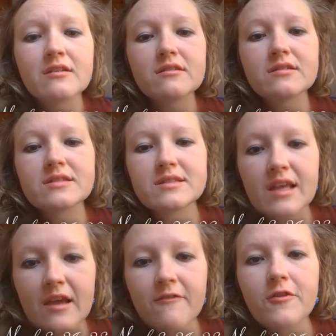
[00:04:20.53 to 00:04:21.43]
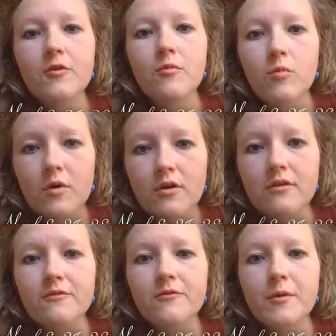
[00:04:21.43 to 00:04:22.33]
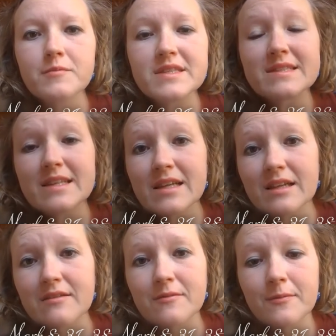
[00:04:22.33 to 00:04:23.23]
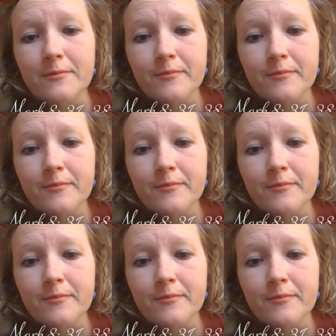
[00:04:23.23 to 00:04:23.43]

to save the world from sin.